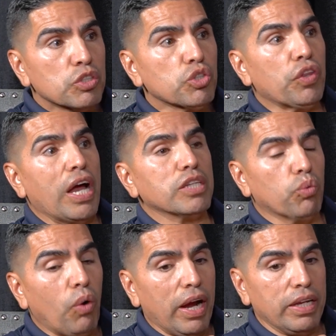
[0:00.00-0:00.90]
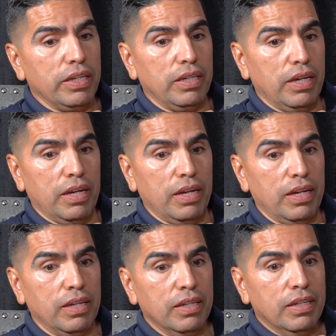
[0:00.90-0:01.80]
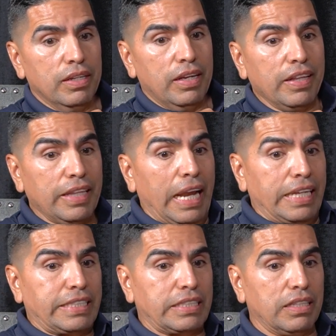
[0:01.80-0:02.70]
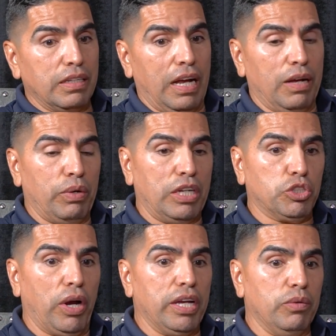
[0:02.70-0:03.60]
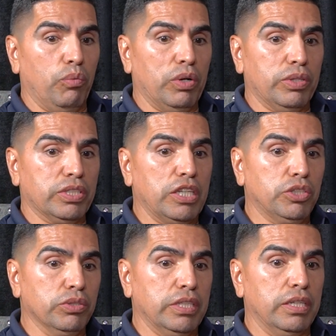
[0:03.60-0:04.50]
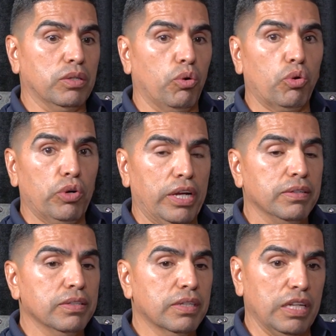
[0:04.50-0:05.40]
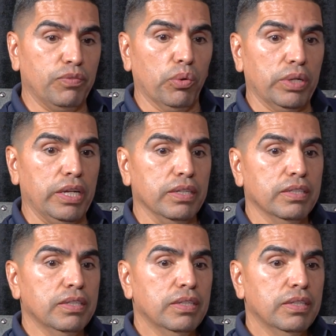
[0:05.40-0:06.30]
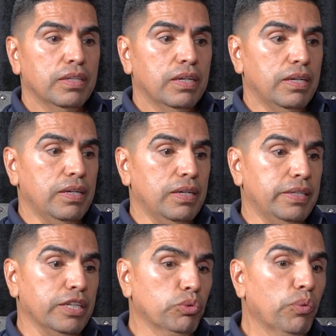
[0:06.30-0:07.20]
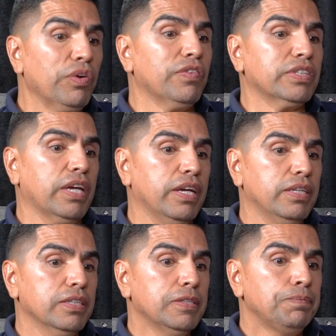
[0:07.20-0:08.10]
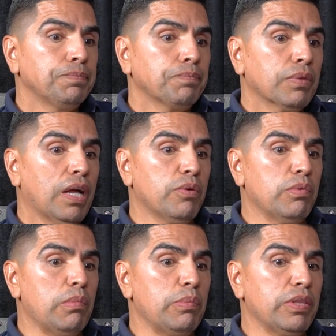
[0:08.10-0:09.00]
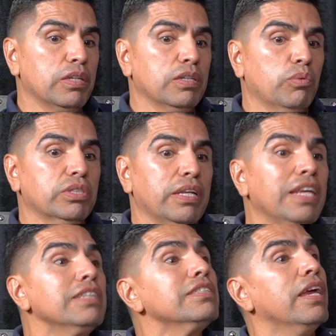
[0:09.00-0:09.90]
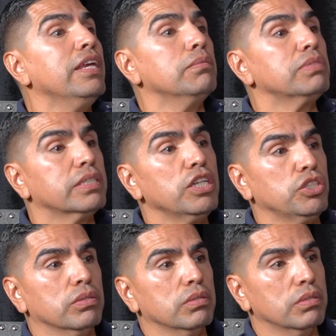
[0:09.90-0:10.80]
So that's why. And then when I try one of the stations in Corona, California, next to Riverside, I remember that there was an AM station,